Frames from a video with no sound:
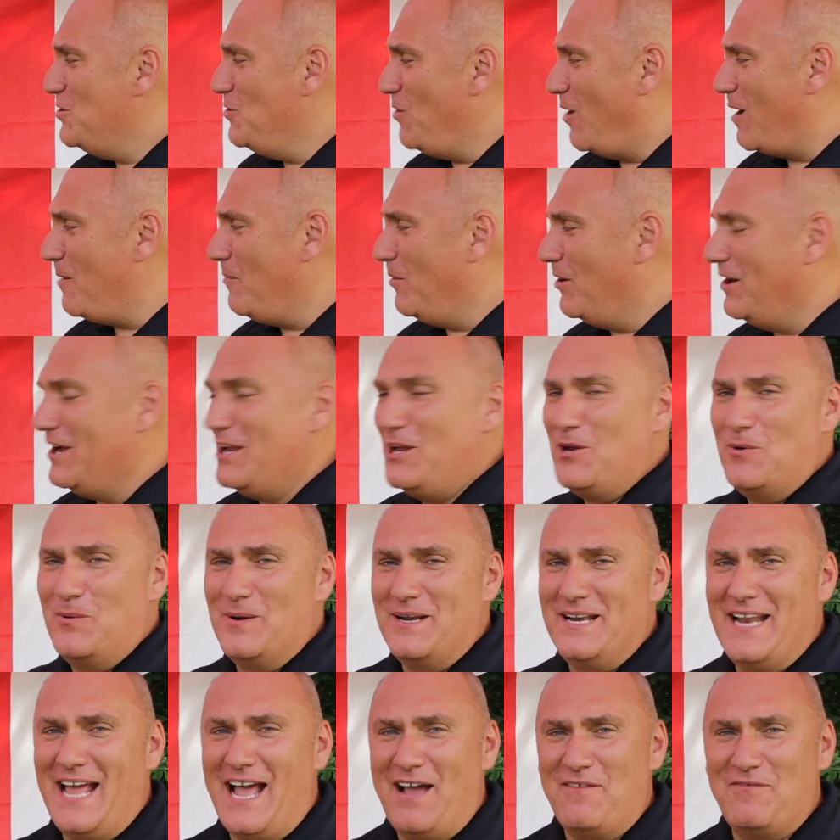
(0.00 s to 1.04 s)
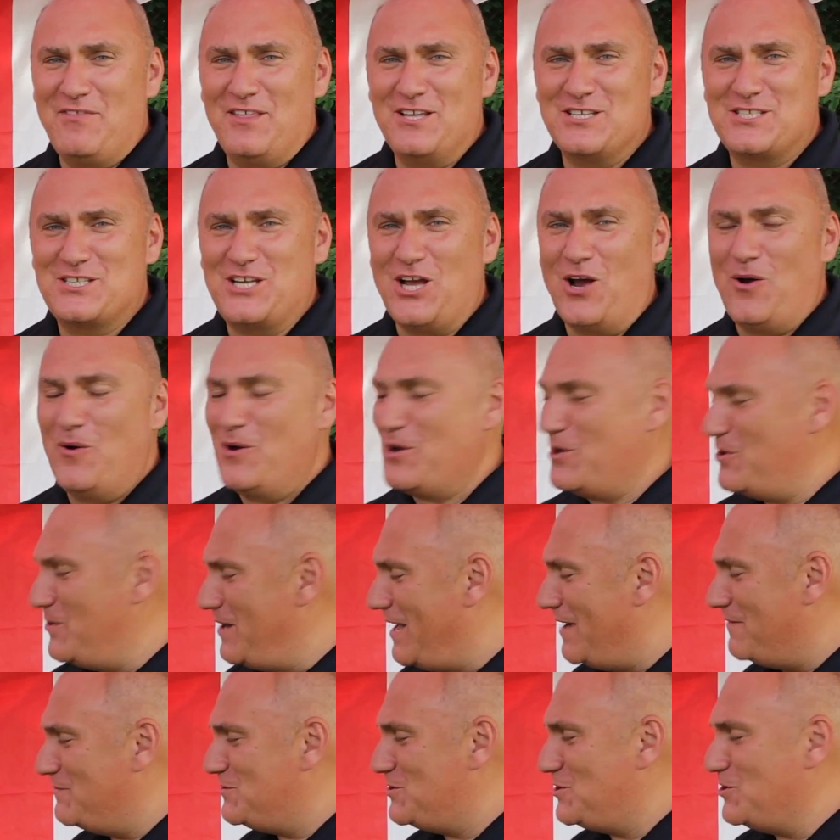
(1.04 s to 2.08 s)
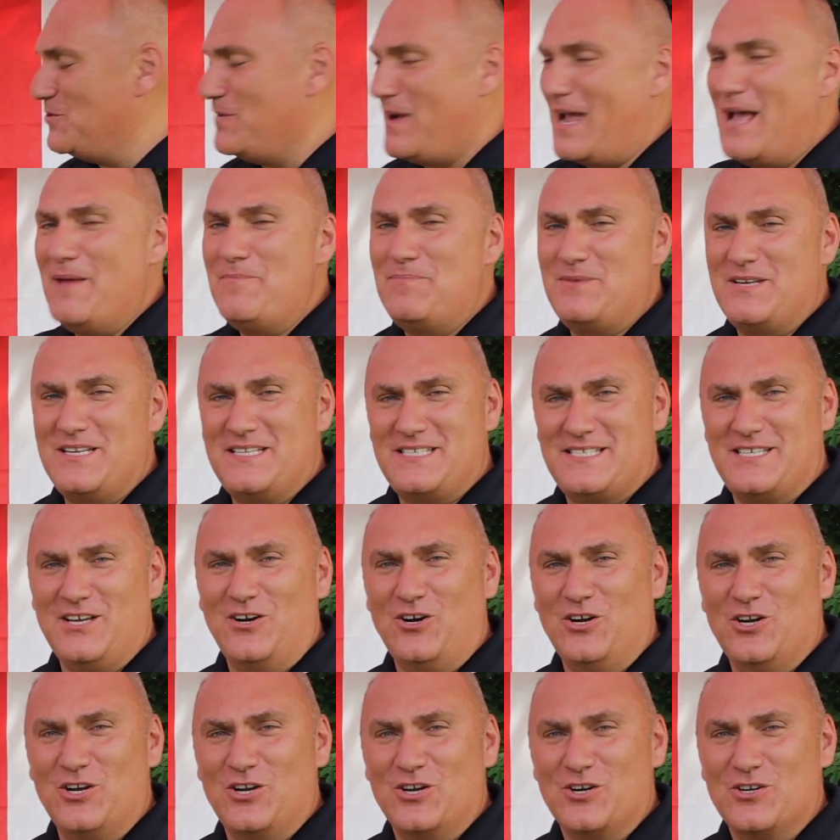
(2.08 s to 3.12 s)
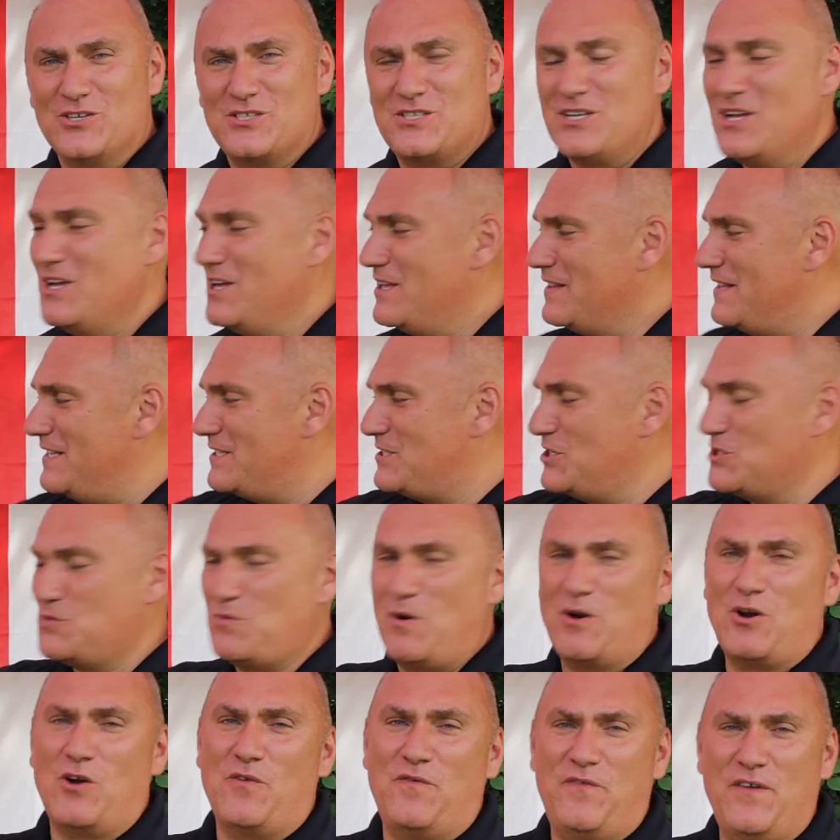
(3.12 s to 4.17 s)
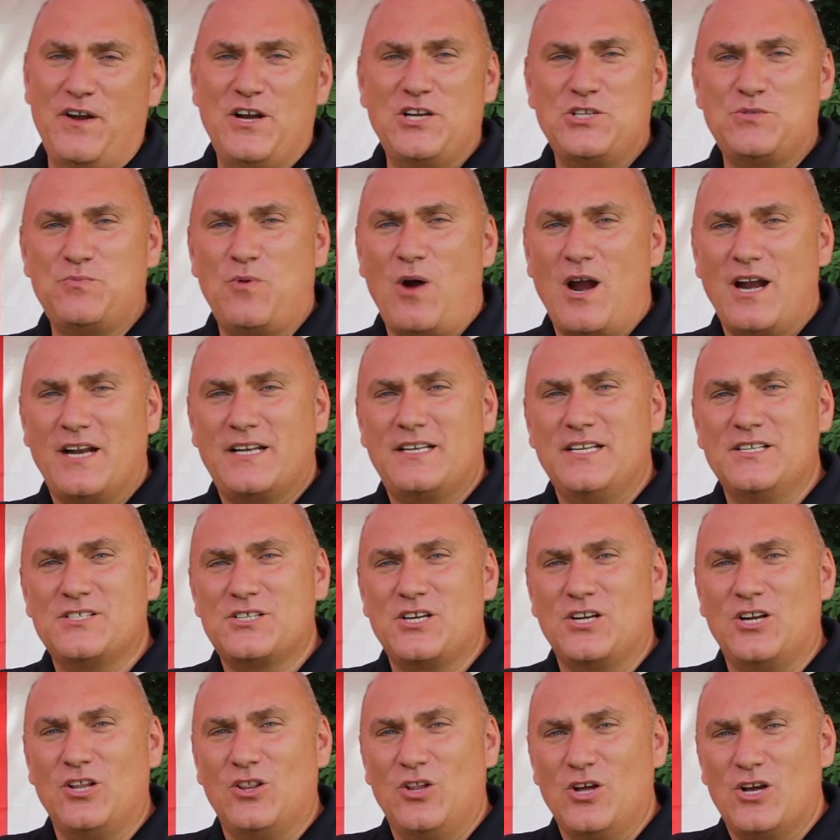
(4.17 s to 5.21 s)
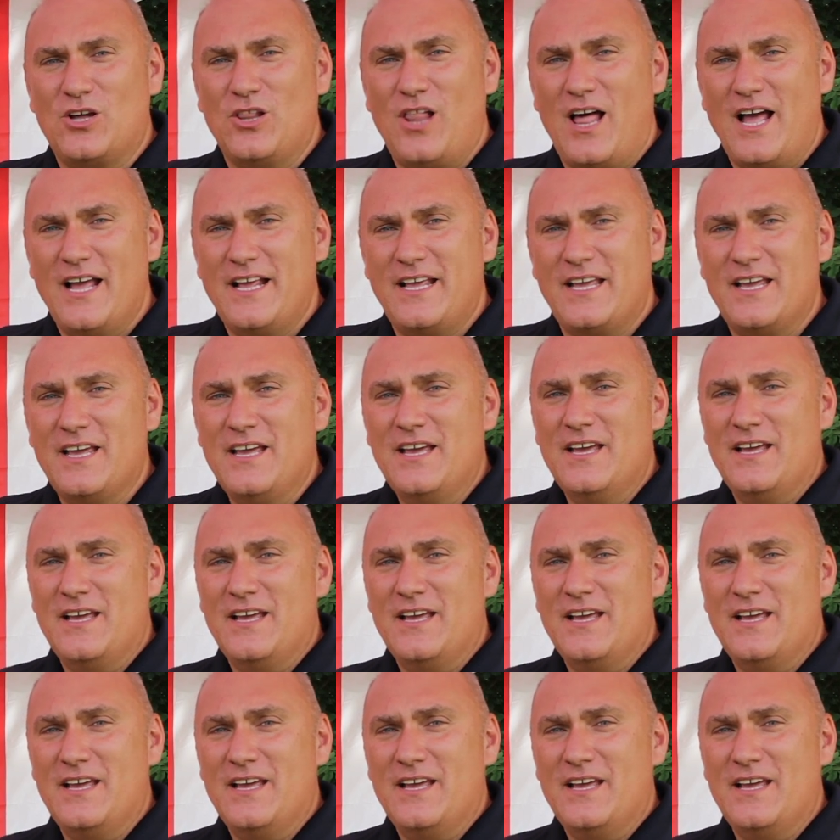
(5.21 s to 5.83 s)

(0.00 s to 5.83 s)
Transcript: normally you wouldn't have this going, you'd have two empty cylinders. This is what our finished product is going to look like.